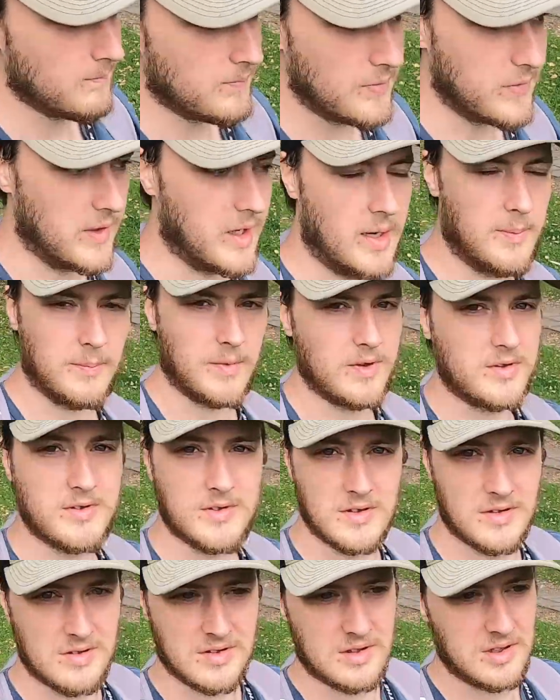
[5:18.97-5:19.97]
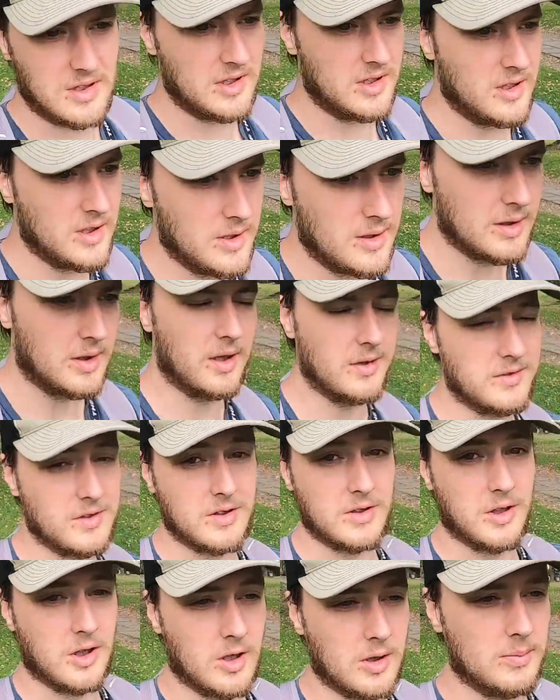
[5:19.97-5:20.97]
not much to see, lots
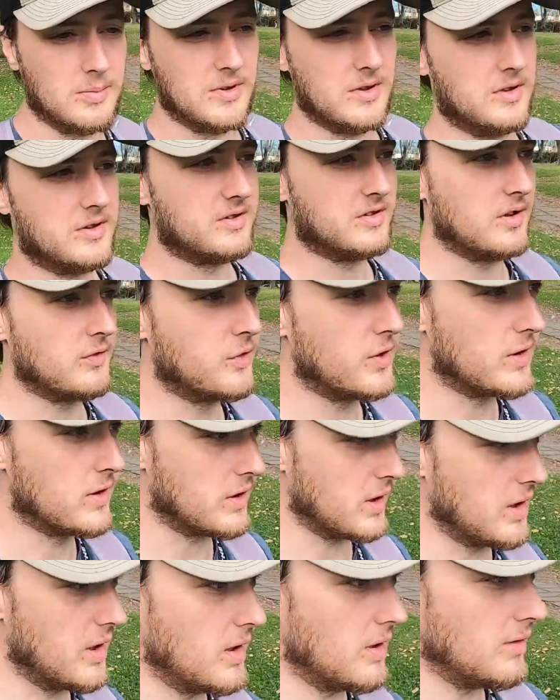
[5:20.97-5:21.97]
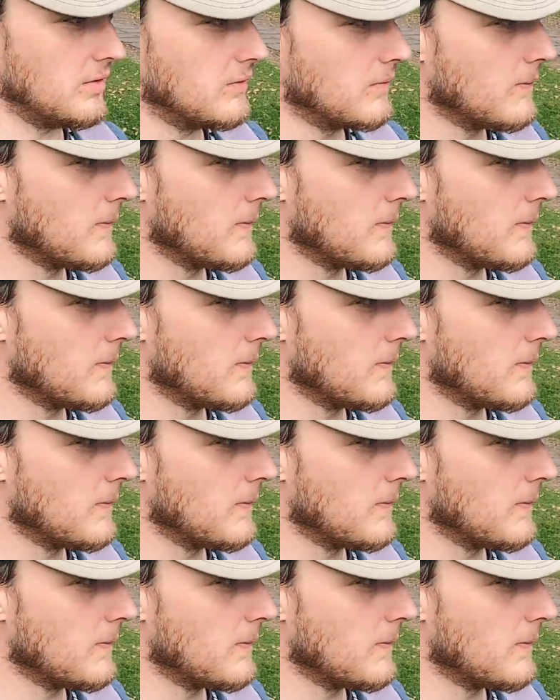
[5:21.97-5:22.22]
of garbage, stuff like that.